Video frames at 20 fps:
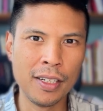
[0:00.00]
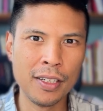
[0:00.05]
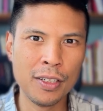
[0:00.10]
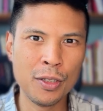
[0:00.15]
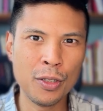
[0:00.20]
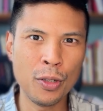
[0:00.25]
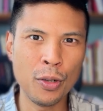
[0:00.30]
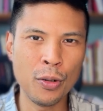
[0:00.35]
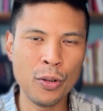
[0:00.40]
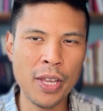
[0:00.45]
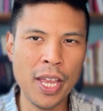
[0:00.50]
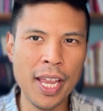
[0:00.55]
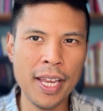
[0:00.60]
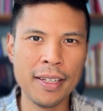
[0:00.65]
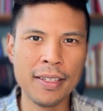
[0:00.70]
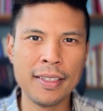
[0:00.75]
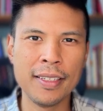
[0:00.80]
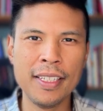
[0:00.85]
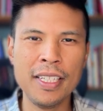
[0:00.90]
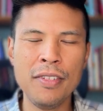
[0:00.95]

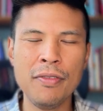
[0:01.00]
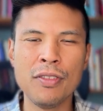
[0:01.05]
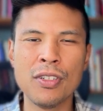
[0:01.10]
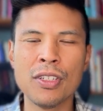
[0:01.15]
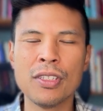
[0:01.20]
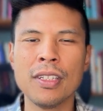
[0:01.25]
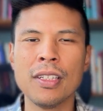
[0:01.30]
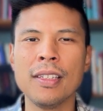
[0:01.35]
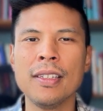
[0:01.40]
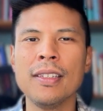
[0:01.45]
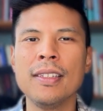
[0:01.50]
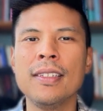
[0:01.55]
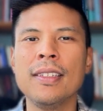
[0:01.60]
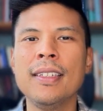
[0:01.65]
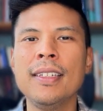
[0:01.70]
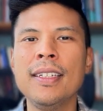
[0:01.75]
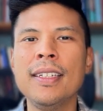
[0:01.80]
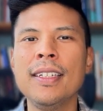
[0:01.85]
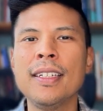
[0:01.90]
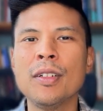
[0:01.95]
create even just a
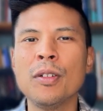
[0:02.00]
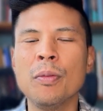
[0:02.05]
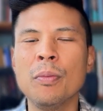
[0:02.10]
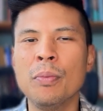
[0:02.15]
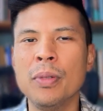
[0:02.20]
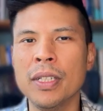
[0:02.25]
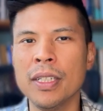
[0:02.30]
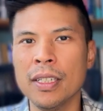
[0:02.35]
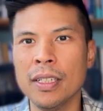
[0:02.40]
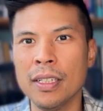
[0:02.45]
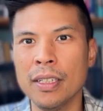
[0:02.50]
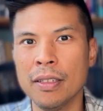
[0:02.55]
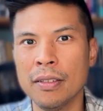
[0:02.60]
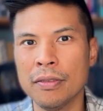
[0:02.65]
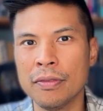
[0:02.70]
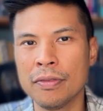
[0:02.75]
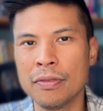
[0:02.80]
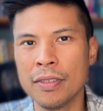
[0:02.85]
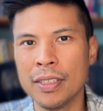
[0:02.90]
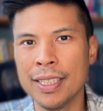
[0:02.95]
little bit
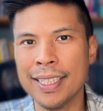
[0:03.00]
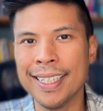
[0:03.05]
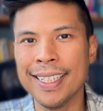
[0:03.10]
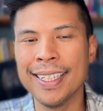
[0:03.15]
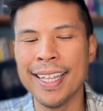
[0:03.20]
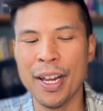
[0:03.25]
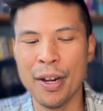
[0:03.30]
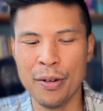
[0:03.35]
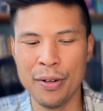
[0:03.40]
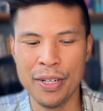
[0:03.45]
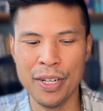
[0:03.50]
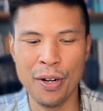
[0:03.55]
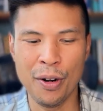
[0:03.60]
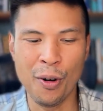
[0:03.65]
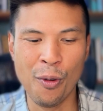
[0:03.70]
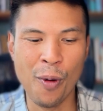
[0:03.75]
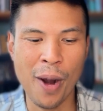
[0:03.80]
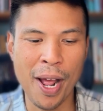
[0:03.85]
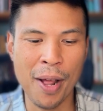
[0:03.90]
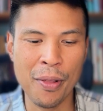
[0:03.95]
of clarity
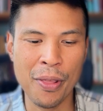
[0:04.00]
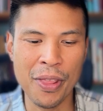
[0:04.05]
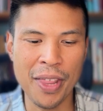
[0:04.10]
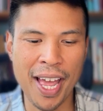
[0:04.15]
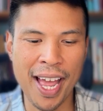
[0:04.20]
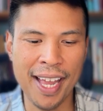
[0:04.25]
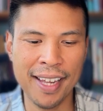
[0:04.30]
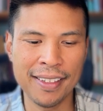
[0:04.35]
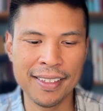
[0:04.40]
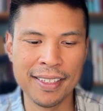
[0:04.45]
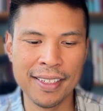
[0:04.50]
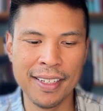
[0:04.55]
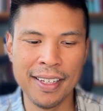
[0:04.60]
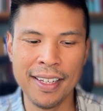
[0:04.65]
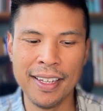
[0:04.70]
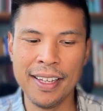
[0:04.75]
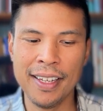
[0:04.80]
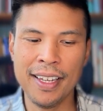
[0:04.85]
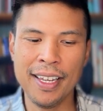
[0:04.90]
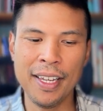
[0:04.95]
around that,
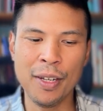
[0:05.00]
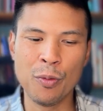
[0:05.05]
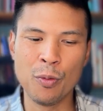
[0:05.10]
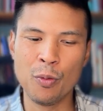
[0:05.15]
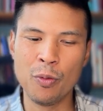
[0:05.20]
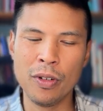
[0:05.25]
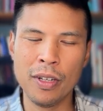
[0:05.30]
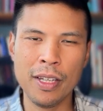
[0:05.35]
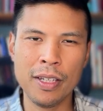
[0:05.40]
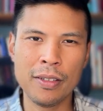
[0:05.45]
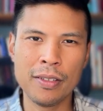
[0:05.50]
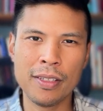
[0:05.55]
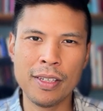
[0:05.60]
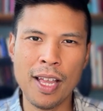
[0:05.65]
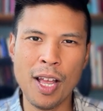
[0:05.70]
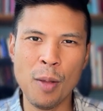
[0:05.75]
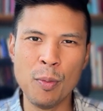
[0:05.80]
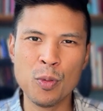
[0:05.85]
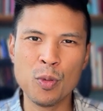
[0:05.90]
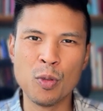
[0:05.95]
it
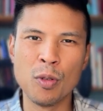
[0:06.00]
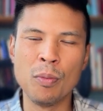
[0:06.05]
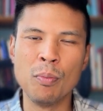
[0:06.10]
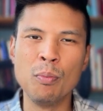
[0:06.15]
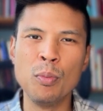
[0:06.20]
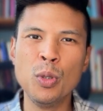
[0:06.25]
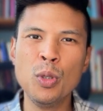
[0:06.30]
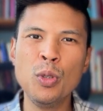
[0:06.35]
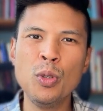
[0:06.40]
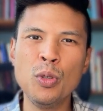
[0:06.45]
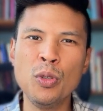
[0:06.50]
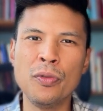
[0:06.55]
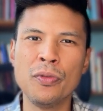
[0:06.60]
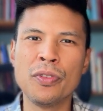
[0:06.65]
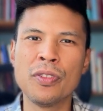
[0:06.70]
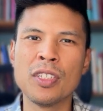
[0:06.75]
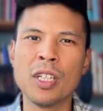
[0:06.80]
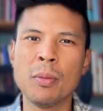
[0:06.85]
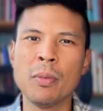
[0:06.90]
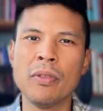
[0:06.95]
helps remove
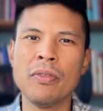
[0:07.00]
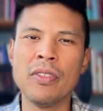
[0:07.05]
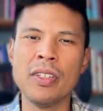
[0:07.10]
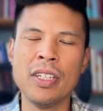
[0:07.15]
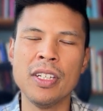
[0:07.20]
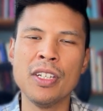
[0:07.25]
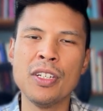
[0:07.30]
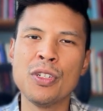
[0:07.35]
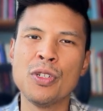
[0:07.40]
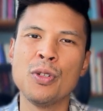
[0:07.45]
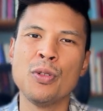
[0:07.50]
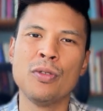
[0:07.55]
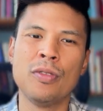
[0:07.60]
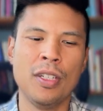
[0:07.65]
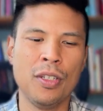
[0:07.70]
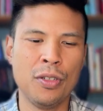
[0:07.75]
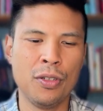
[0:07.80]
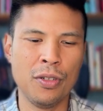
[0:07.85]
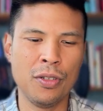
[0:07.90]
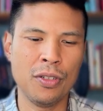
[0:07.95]
some of the issues
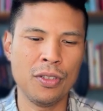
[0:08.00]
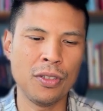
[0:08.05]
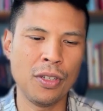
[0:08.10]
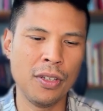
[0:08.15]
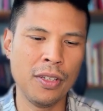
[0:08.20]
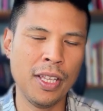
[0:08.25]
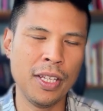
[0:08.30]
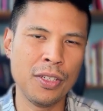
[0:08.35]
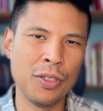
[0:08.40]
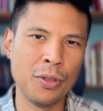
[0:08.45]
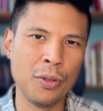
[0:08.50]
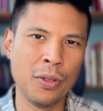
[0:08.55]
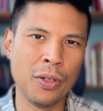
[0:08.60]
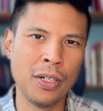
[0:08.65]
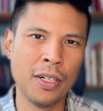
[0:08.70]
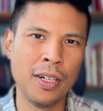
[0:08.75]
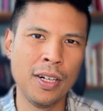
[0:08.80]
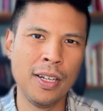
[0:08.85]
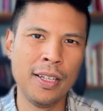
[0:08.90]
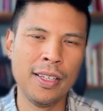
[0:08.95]
that
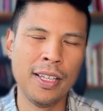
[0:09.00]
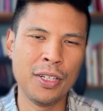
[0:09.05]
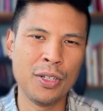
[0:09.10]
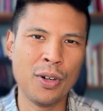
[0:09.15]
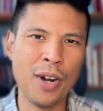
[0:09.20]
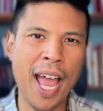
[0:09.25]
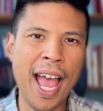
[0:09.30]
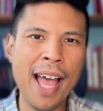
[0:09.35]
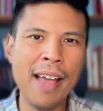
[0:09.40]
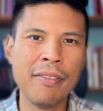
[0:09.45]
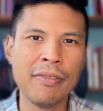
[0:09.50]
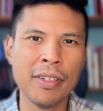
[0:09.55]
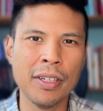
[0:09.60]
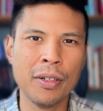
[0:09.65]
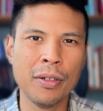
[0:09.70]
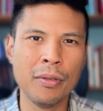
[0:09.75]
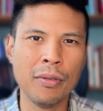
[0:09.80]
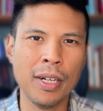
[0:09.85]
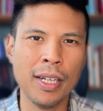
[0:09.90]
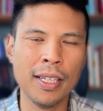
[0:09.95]
you're having,
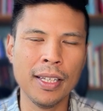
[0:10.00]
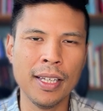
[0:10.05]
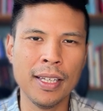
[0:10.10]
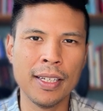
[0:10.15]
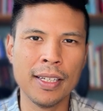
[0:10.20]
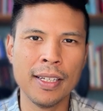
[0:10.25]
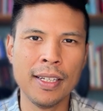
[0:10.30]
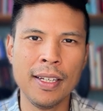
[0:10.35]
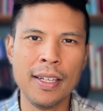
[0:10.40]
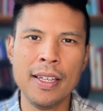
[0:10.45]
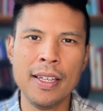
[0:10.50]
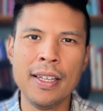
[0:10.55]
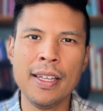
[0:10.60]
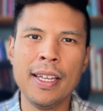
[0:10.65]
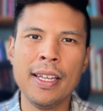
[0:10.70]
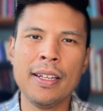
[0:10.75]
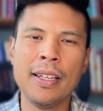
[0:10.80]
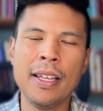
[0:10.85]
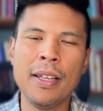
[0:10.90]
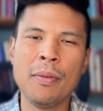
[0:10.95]
right? Like
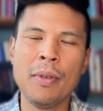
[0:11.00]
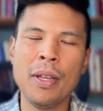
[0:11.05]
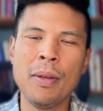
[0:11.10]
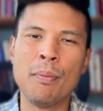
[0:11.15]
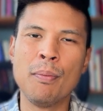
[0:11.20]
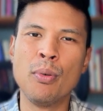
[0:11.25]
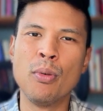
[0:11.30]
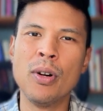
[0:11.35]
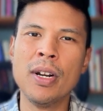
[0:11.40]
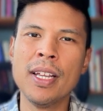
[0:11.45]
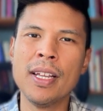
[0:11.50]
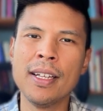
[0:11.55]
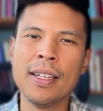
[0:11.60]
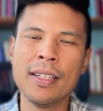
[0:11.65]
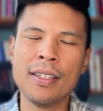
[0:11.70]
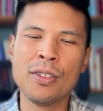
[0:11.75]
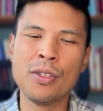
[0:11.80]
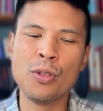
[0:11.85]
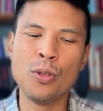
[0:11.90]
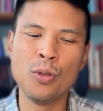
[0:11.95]
it
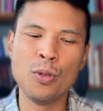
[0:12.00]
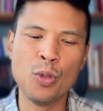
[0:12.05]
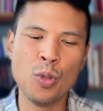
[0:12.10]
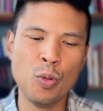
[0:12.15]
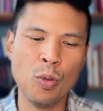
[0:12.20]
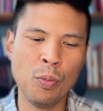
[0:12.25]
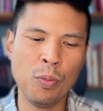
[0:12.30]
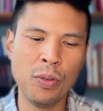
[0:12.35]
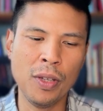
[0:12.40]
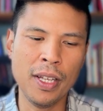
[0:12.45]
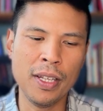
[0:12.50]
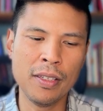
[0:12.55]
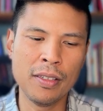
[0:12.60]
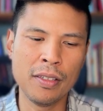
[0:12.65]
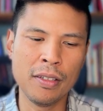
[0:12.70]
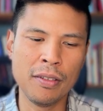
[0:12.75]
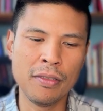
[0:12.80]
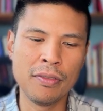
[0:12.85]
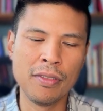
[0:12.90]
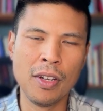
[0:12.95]
brings you to a place
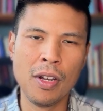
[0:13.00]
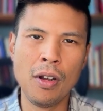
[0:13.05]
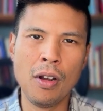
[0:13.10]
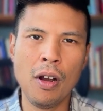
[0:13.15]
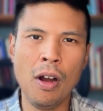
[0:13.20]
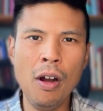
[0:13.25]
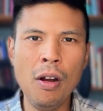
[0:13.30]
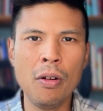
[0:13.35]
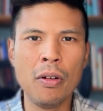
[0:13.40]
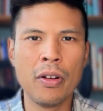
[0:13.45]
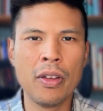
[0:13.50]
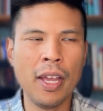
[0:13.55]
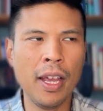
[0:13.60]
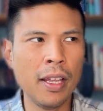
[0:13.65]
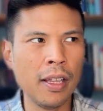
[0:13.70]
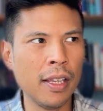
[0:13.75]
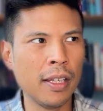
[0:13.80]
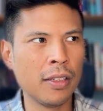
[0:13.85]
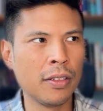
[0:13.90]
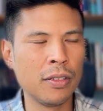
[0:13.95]
of, oh, okay,
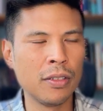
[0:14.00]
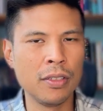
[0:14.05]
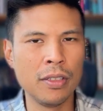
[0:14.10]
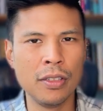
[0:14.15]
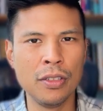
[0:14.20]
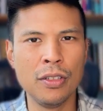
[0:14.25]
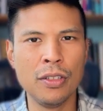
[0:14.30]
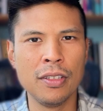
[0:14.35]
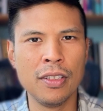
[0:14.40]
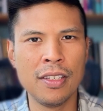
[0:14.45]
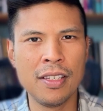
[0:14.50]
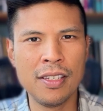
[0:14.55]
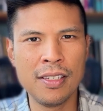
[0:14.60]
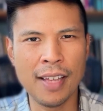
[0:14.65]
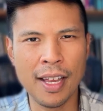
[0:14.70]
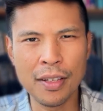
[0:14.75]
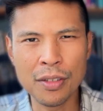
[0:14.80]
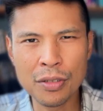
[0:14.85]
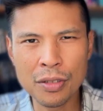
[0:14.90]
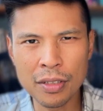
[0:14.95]
like there's a
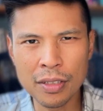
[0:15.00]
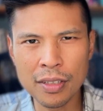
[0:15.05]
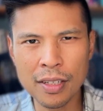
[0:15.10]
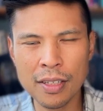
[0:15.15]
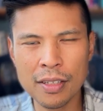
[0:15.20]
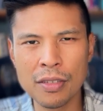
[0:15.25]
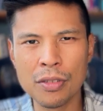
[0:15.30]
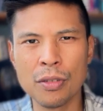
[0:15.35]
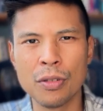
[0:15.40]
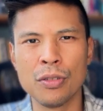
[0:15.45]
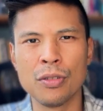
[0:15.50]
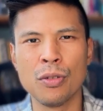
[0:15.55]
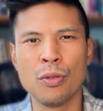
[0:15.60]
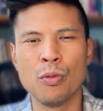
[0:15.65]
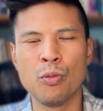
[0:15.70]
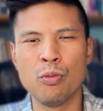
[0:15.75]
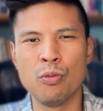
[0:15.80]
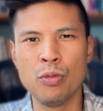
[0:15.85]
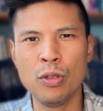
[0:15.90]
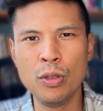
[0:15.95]
centeredness, there's a
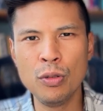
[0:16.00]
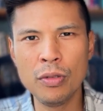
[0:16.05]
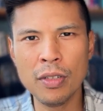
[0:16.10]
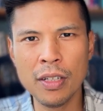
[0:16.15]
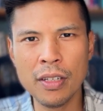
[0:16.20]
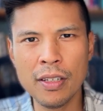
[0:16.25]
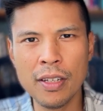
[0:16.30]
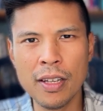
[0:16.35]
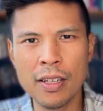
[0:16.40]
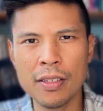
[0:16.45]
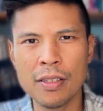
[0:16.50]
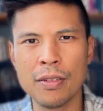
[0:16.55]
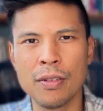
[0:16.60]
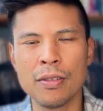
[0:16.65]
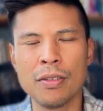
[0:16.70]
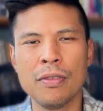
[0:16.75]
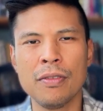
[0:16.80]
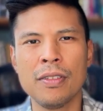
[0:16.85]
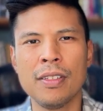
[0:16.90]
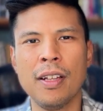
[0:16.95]
rootedness,
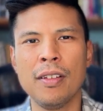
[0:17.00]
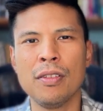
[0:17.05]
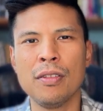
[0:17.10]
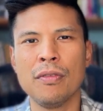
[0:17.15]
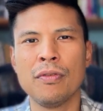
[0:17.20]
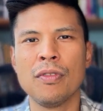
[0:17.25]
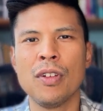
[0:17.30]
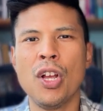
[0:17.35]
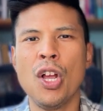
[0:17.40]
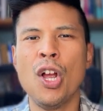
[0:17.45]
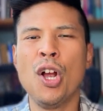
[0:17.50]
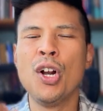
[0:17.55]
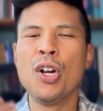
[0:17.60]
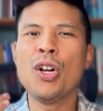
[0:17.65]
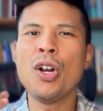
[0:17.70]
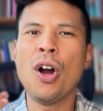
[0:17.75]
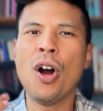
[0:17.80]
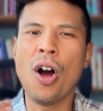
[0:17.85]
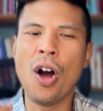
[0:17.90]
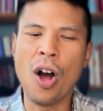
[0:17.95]
there's a sense of
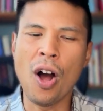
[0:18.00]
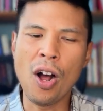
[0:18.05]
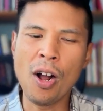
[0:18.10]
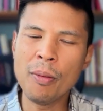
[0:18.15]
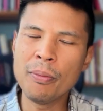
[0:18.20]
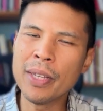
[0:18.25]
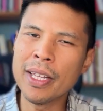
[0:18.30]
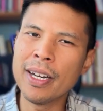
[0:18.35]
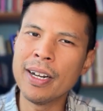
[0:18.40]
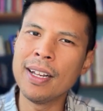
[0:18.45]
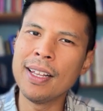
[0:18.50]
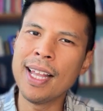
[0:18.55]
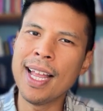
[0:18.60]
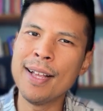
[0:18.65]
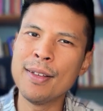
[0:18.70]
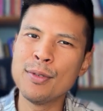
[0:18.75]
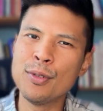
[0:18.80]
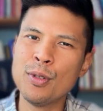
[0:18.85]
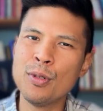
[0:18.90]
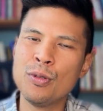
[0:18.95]
calm that it
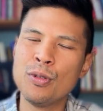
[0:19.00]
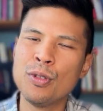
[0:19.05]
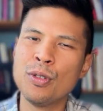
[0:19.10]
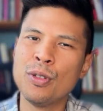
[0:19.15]
allows you to